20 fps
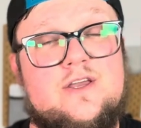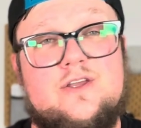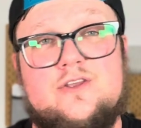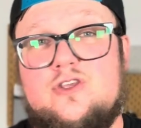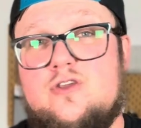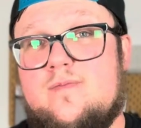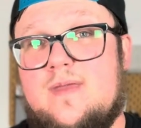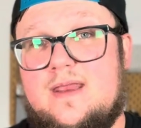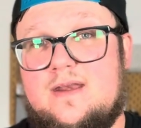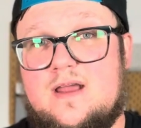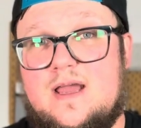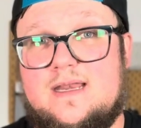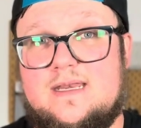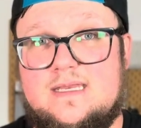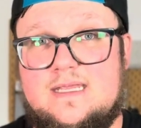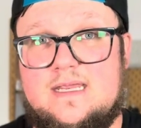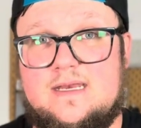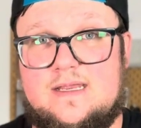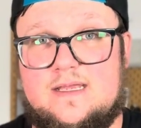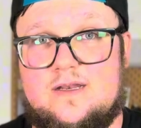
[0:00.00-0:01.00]
You may not
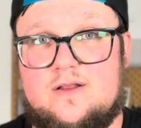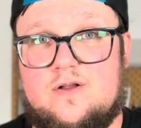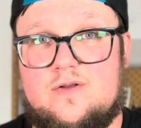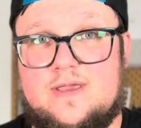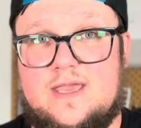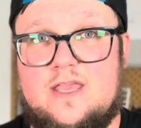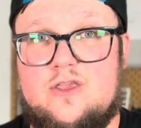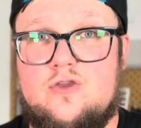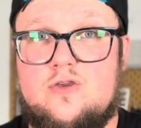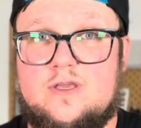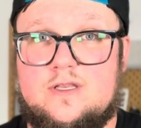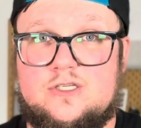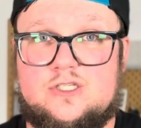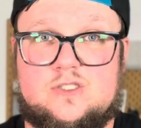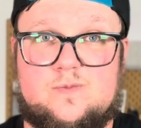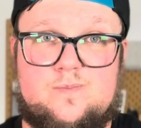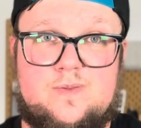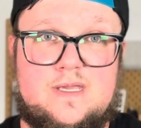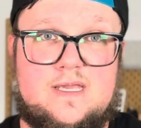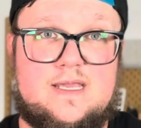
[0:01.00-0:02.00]
need it, okay? You can
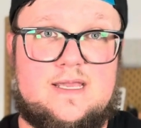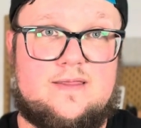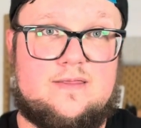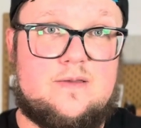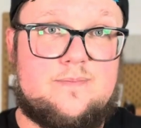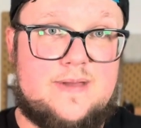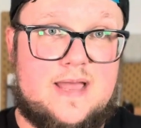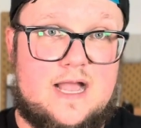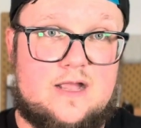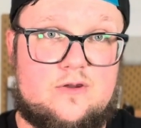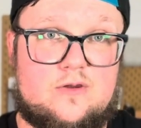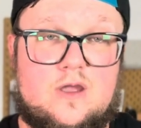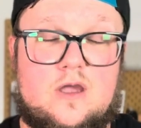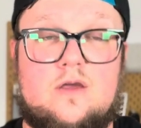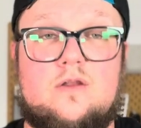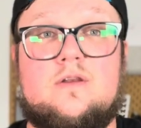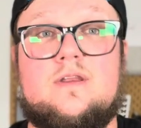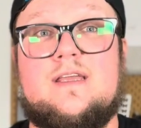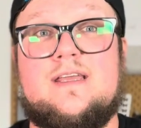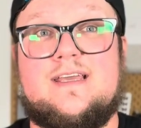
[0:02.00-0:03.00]
just be in the
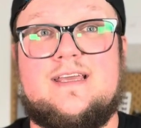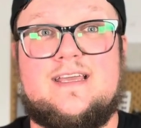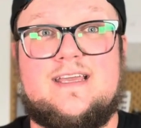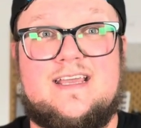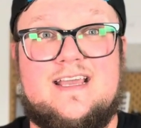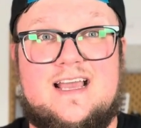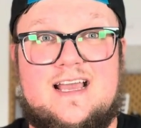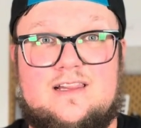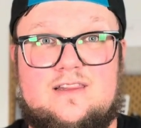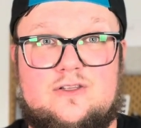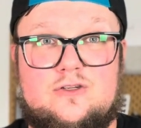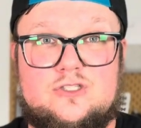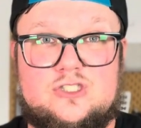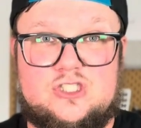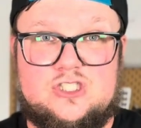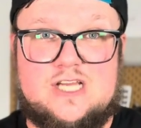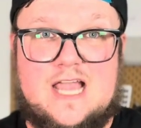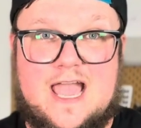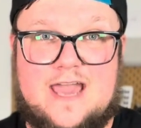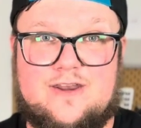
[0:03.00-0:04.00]
background, a little
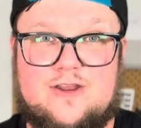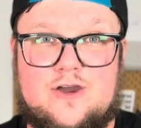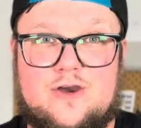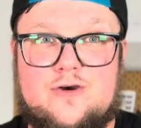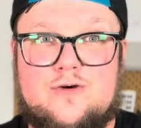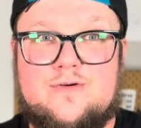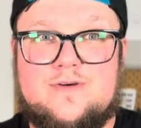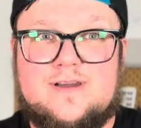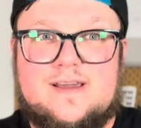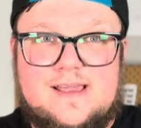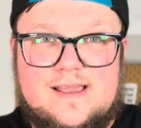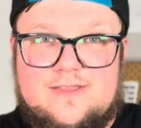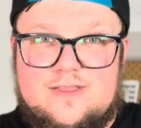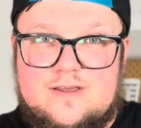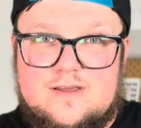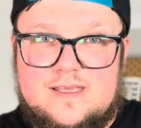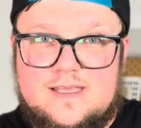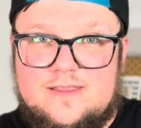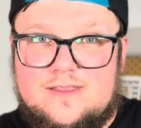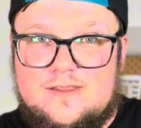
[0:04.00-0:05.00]
shadow in
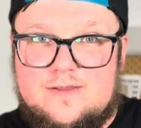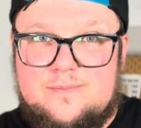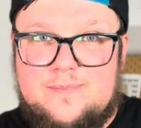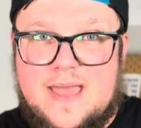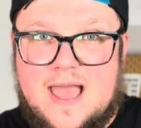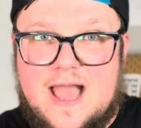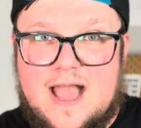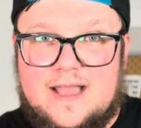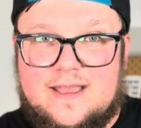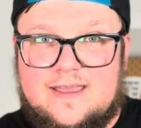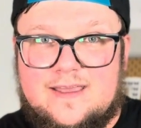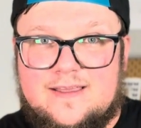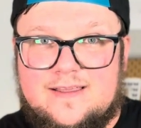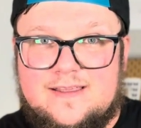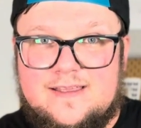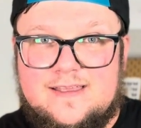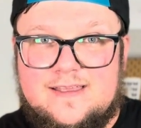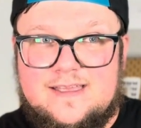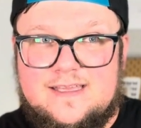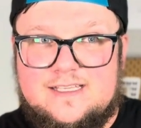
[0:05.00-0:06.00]
the back,
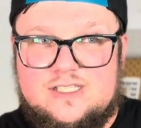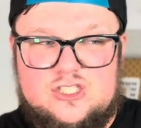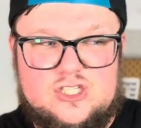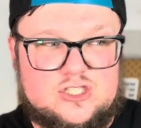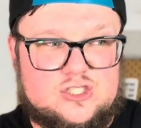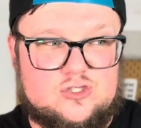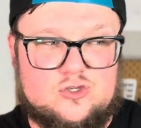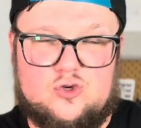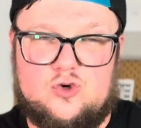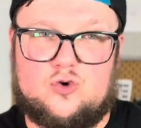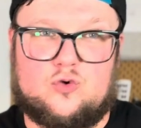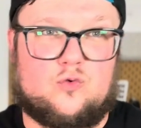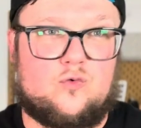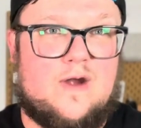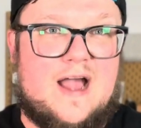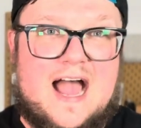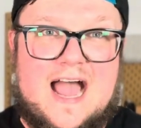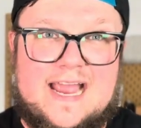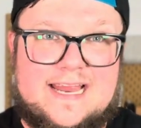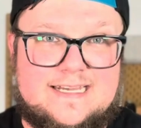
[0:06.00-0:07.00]
just
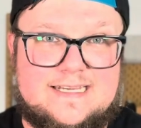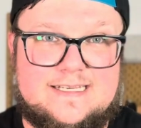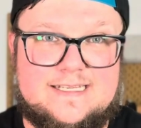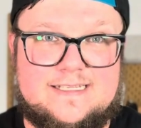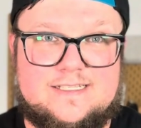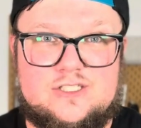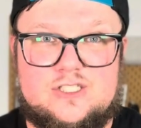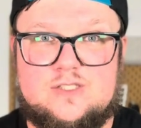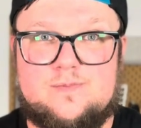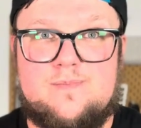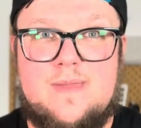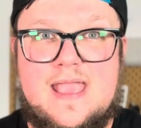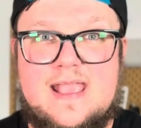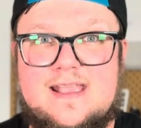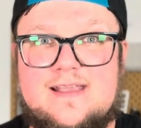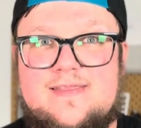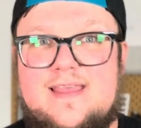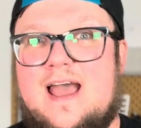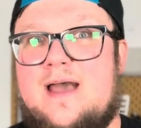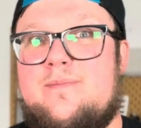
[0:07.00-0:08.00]
grinding, just
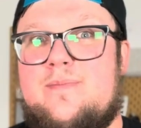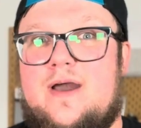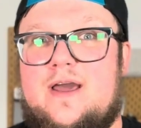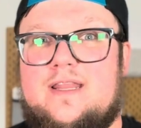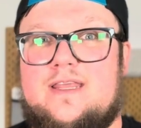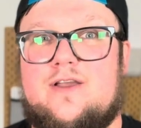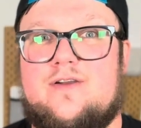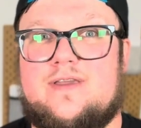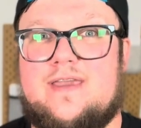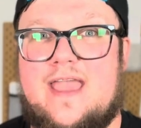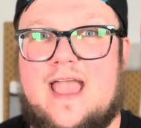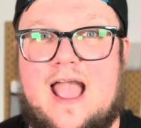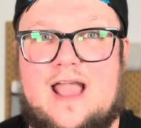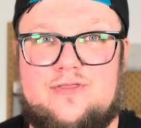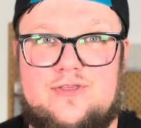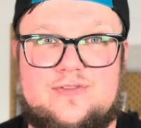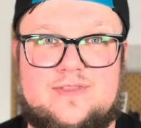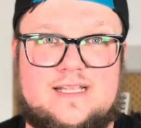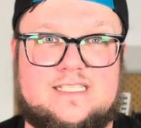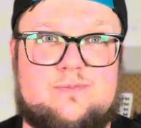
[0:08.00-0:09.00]
making that money, okay? I
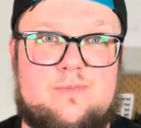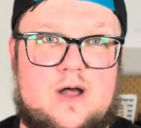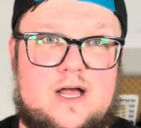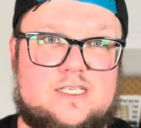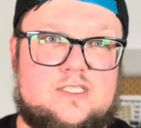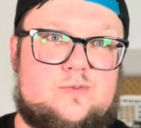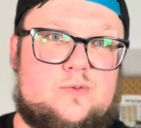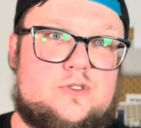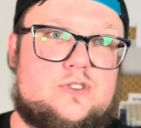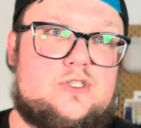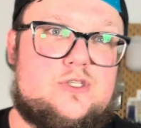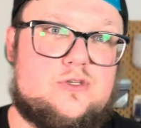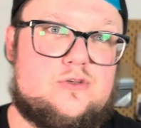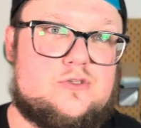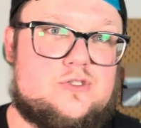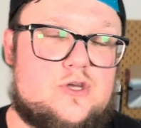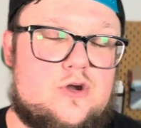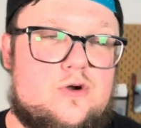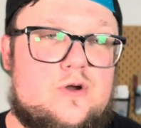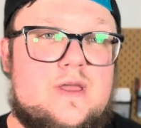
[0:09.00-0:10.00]
think that's possible too.
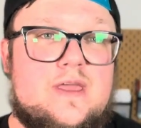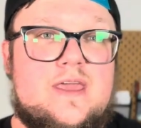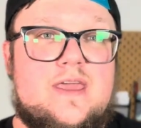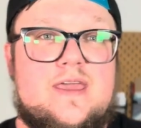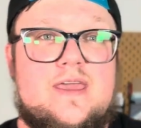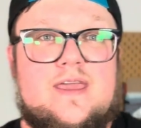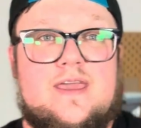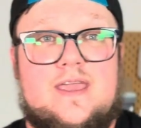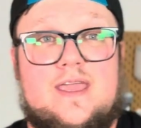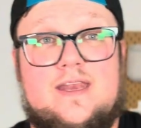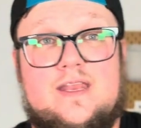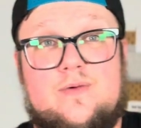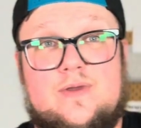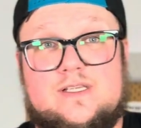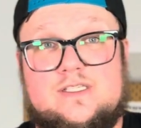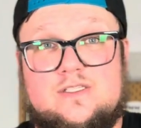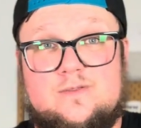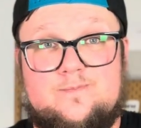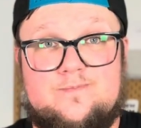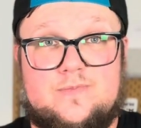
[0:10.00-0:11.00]
So
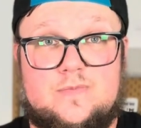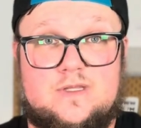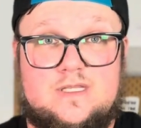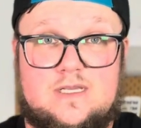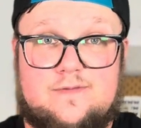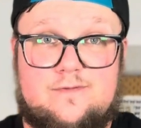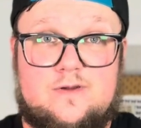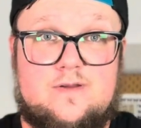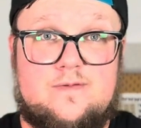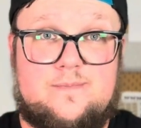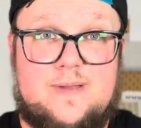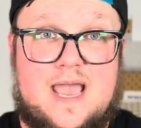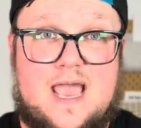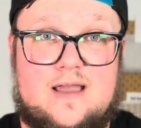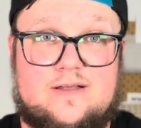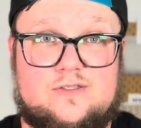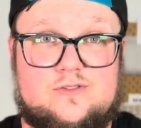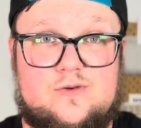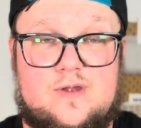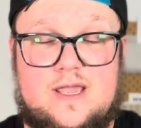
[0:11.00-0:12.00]
anyways, different
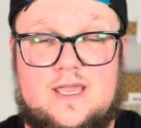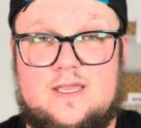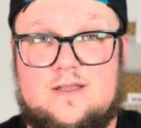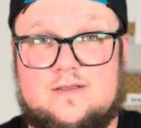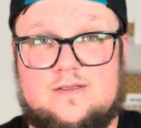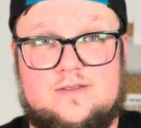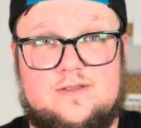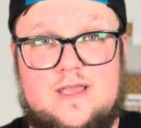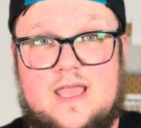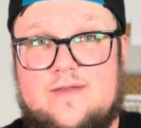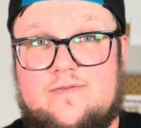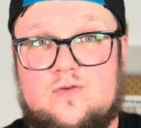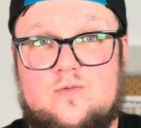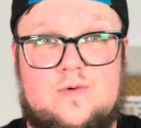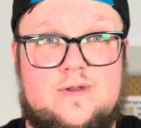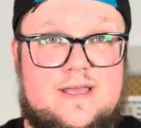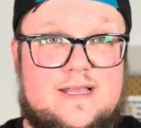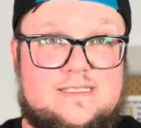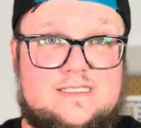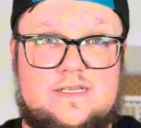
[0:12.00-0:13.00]
paths, right?
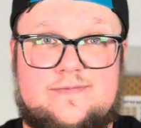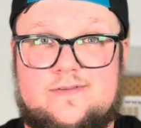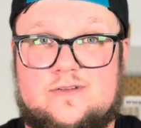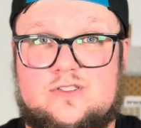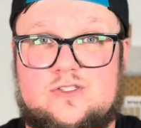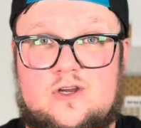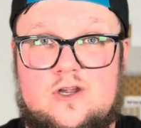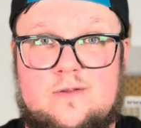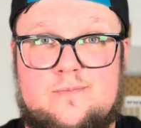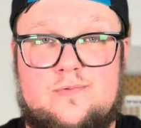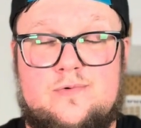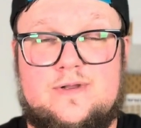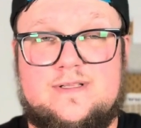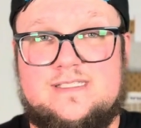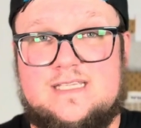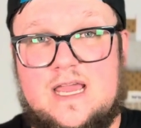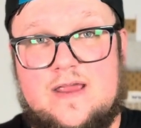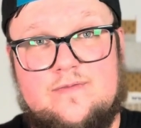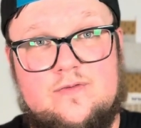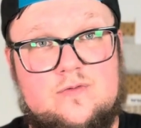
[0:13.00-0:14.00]
Everyone has different starting
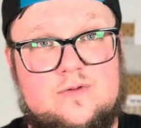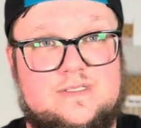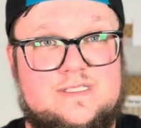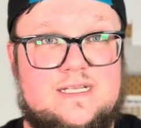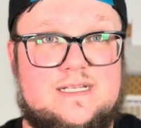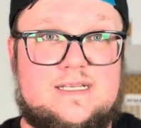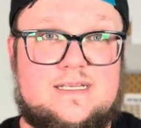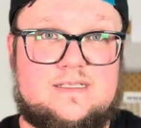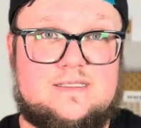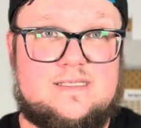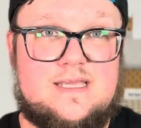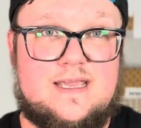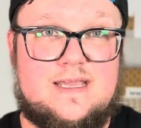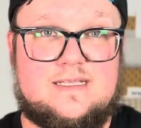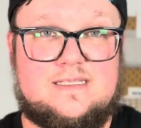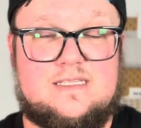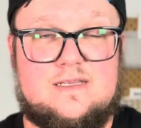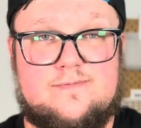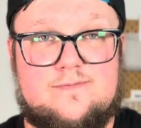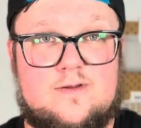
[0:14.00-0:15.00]
points. Everyone's going to take
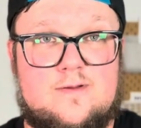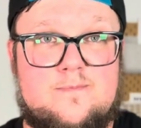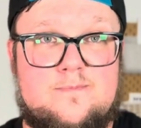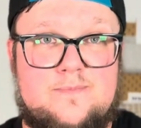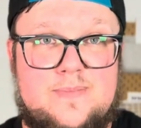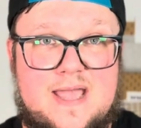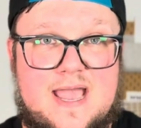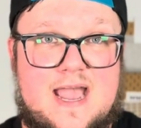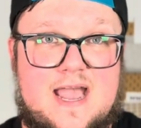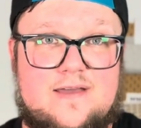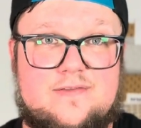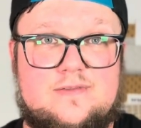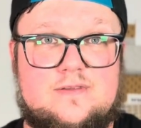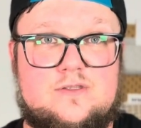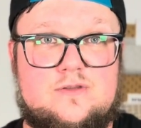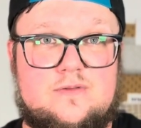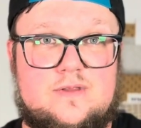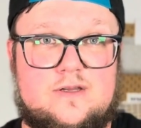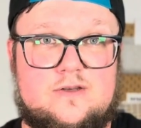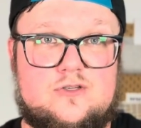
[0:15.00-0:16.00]
a different path
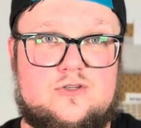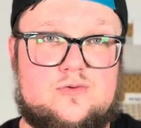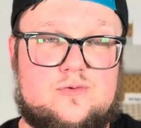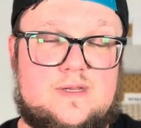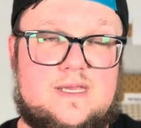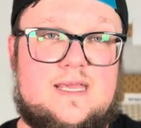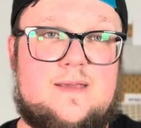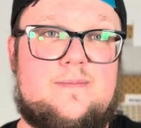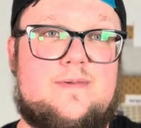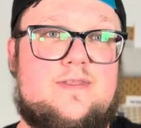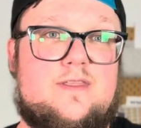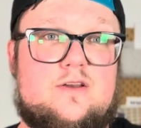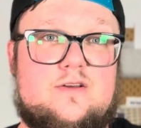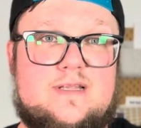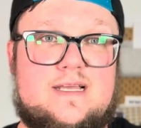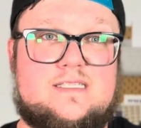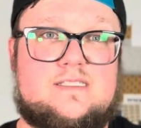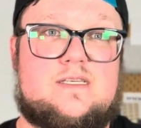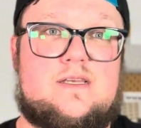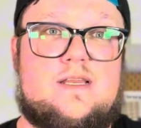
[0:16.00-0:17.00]
to their dream and their
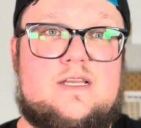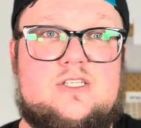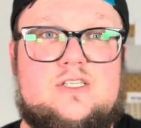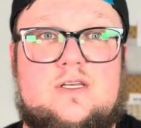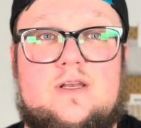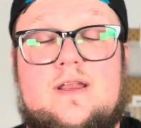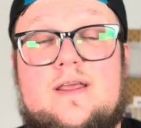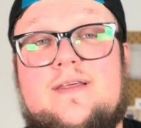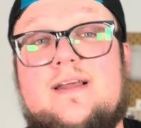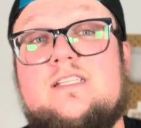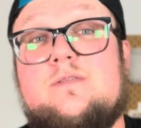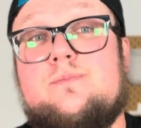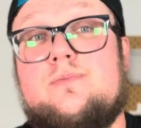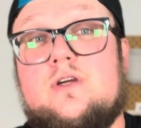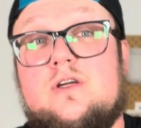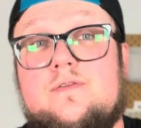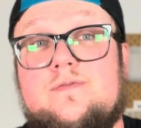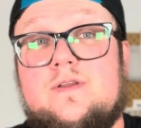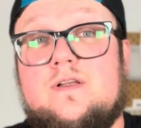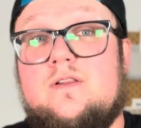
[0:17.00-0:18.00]
destination, and that's
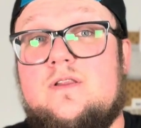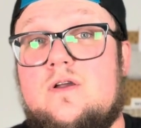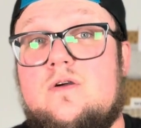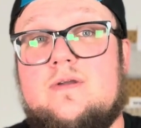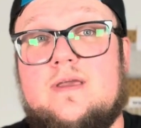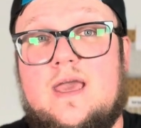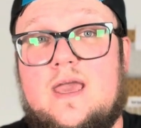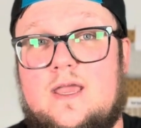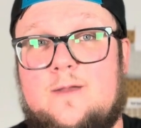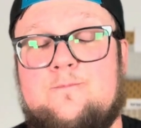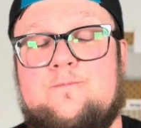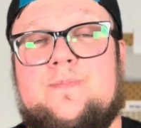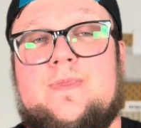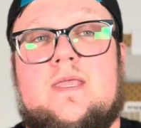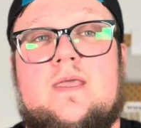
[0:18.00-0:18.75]
perfectly okay.